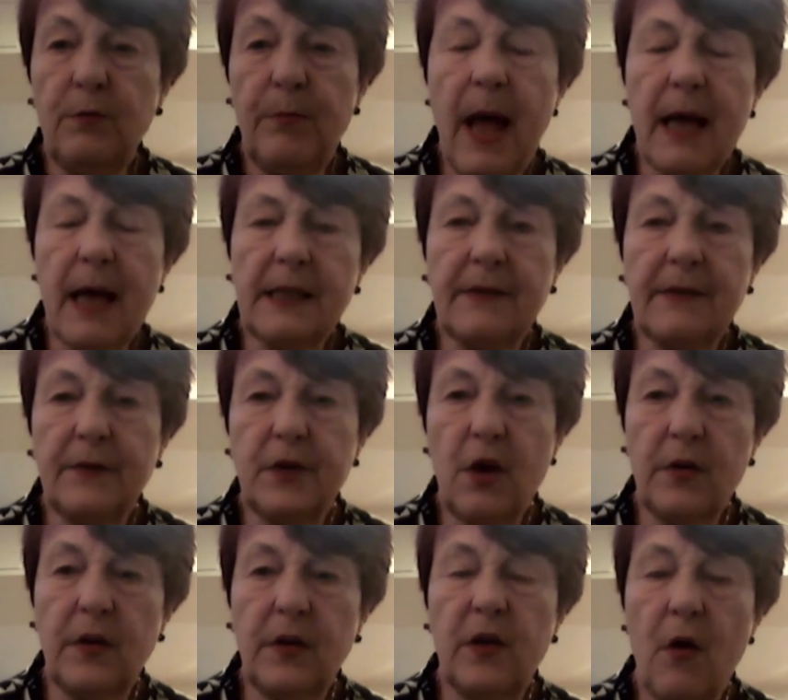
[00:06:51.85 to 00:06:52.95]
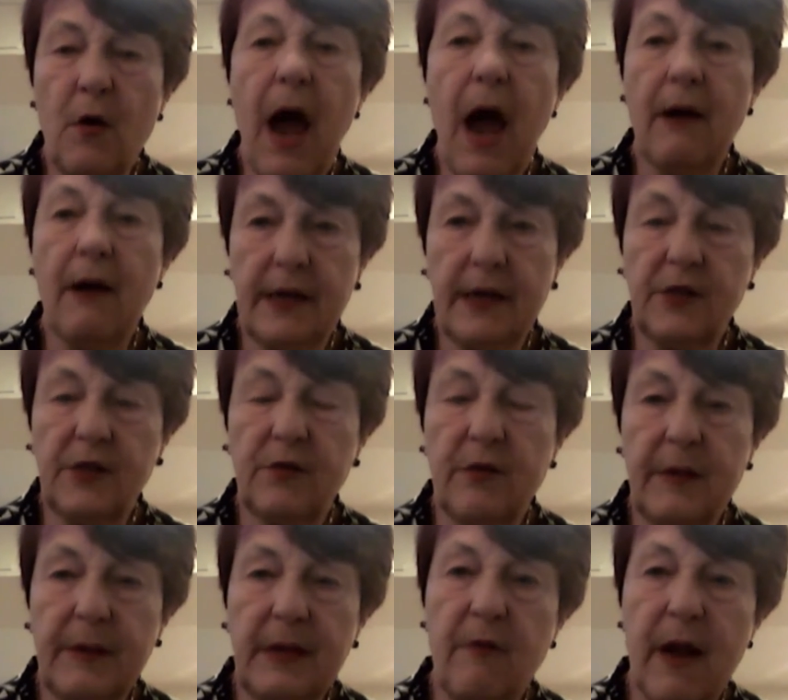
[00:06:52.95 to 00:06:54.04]
Parts of Tokyo are
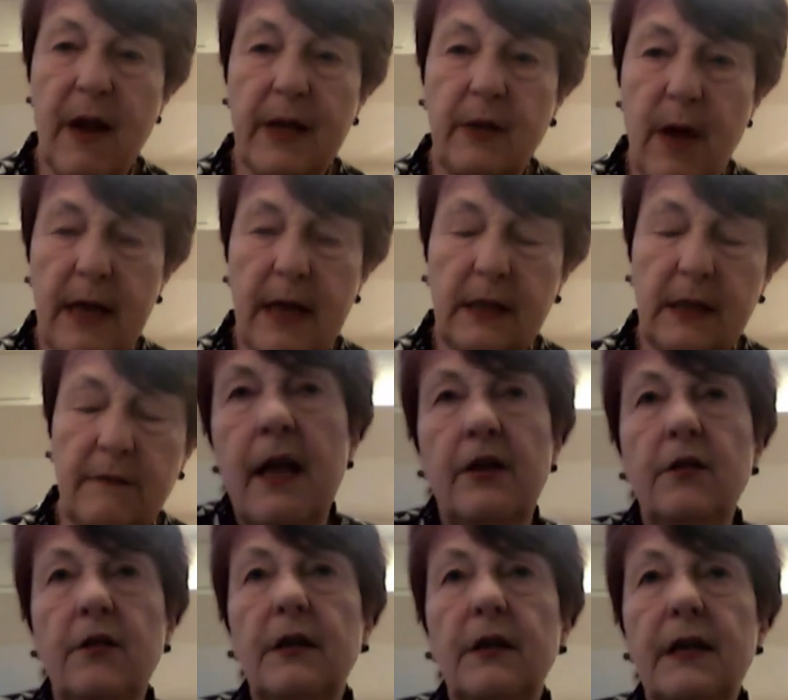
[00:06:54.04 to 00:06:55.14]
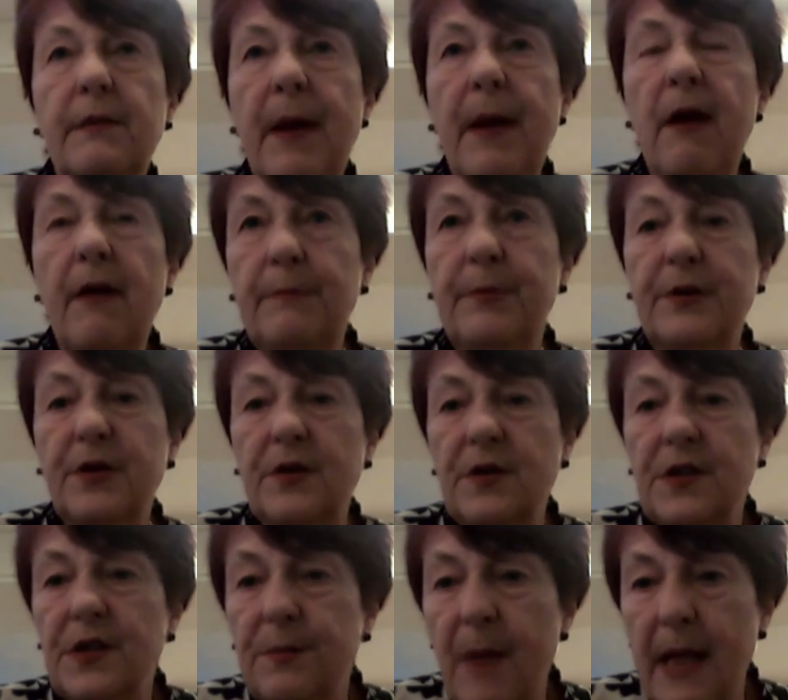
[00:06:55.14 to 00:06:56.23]
extremely radioactive. Nuclear power
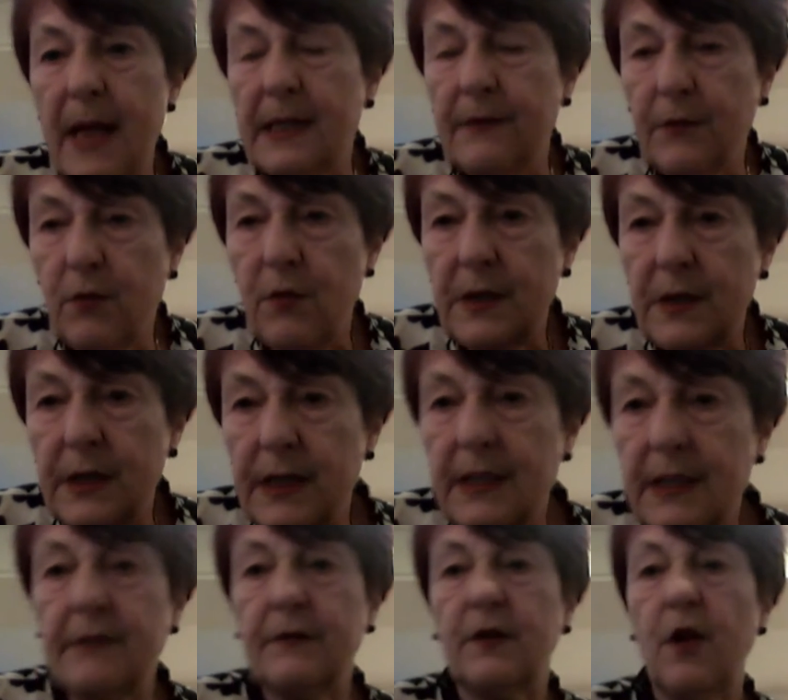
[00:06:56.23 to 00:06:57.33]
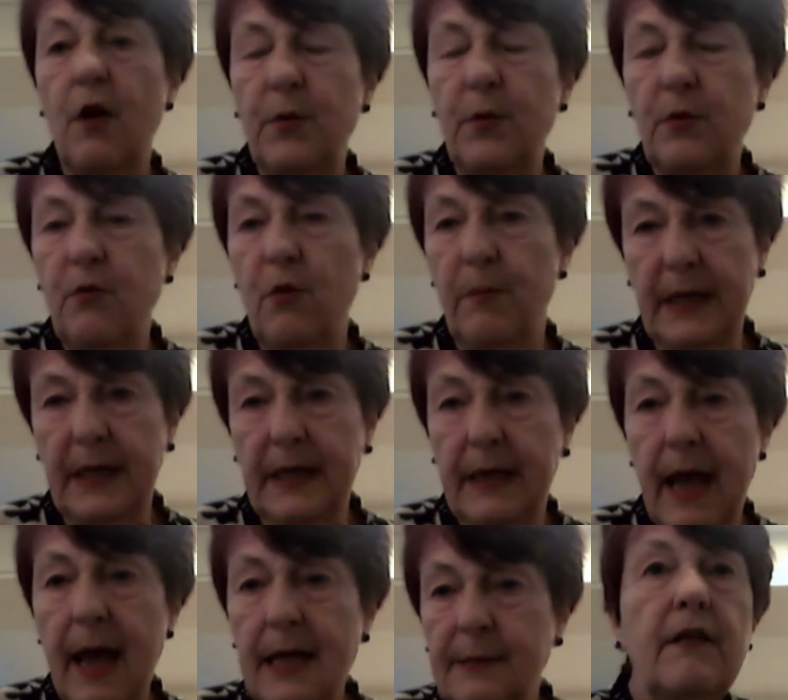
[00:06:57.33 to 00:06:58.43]
produces massive quantities of global warming
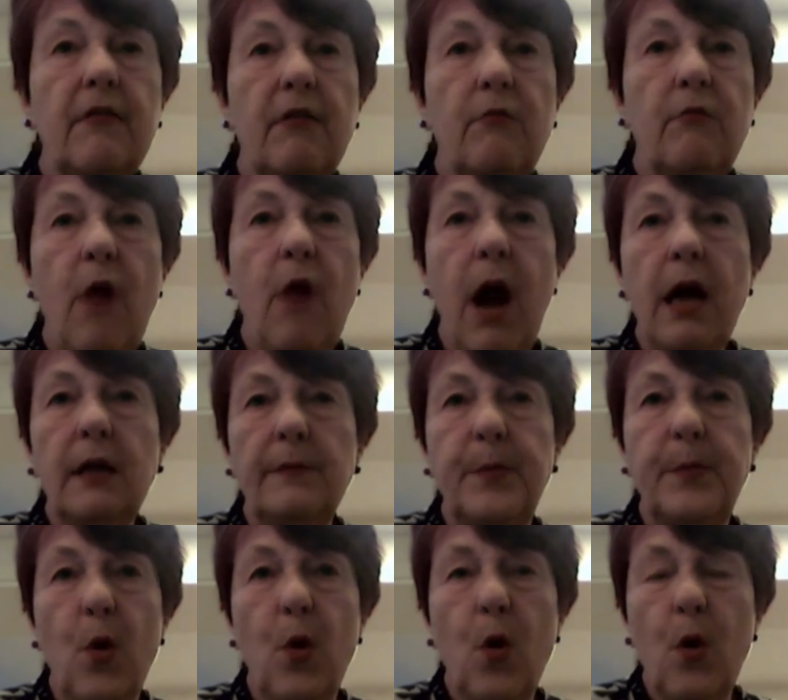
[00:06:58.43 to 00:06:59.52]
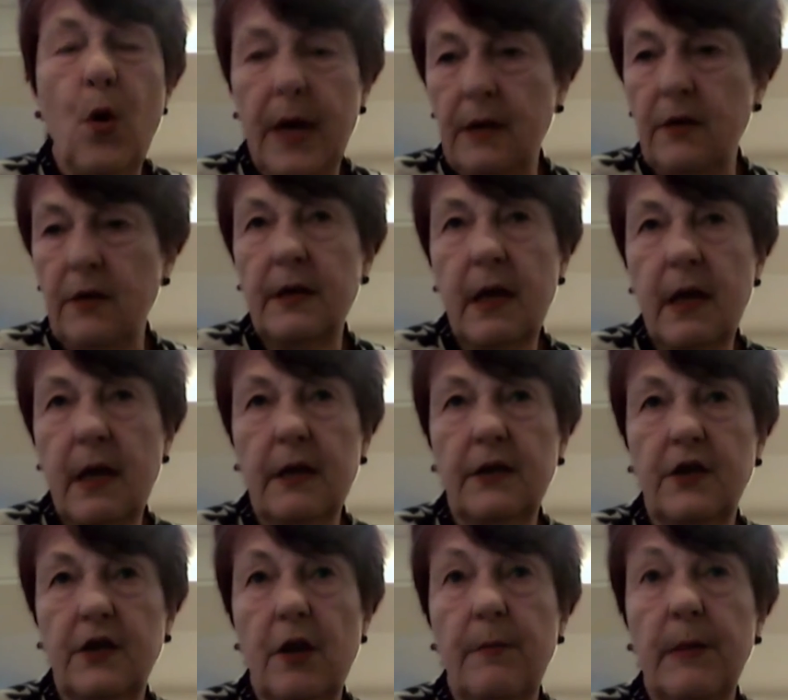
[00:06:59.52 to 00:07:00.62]
gas. There are wild boar in uh,
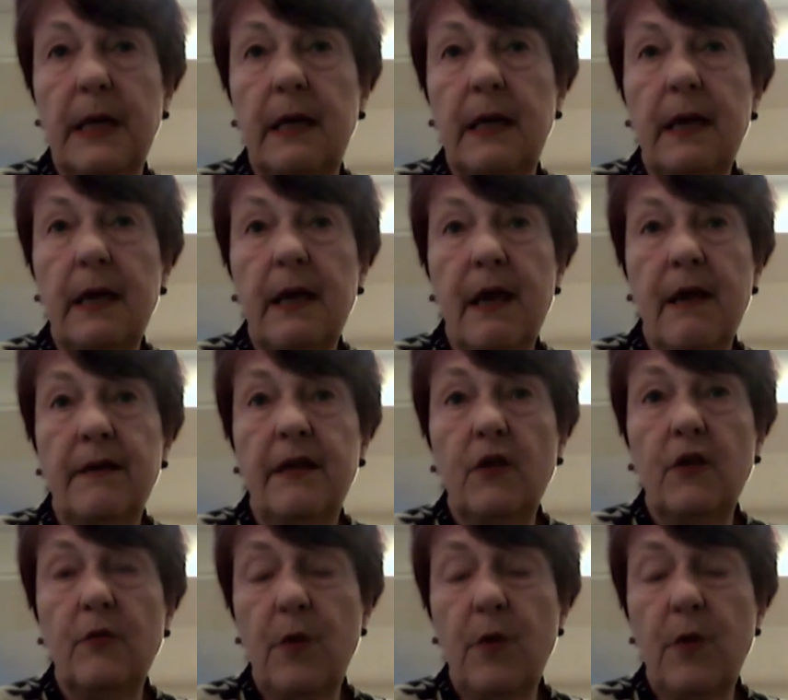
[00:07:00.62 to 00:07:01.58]
Germany that